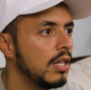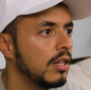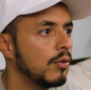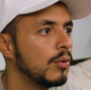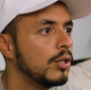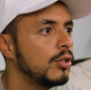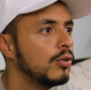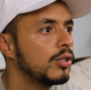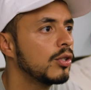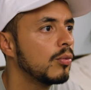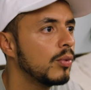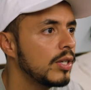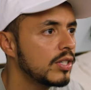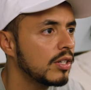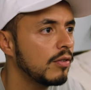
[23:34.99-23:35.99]
They reduce the
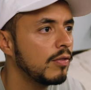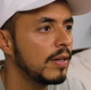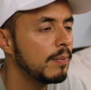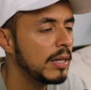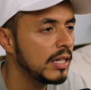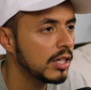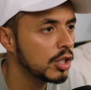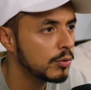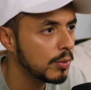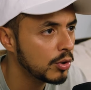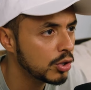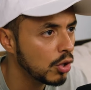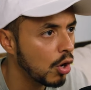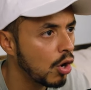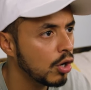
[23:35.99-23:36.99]
risk of being
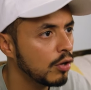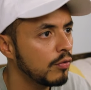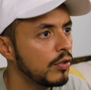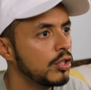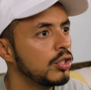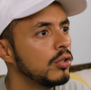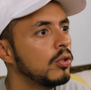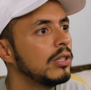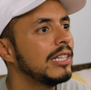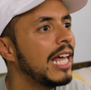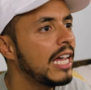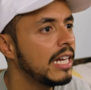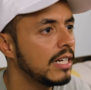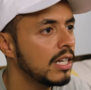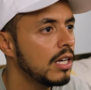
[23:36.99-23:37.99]
exposed to artificial
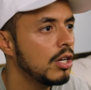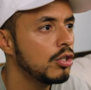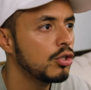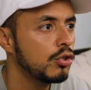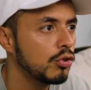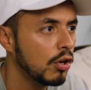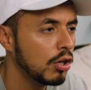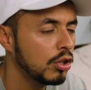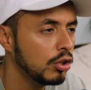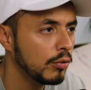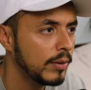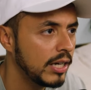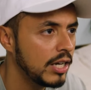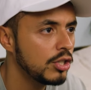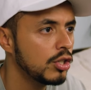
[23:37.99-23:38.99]
light, strong
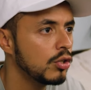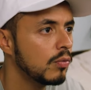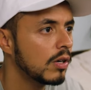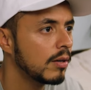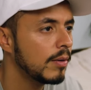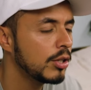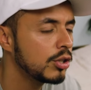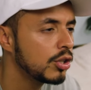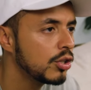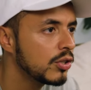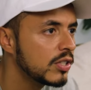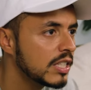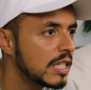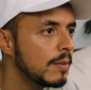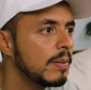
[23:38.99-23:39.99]
illumination. You want to make sure you're
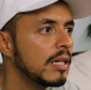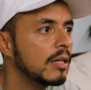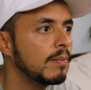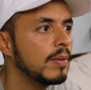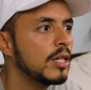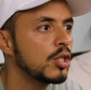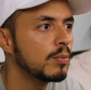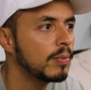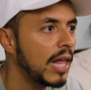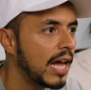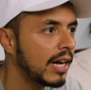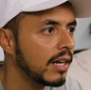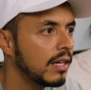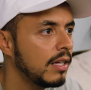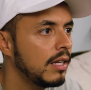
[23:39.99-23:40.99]
sleeping in pitch
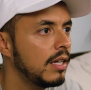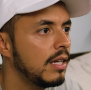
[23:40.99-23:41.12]
black.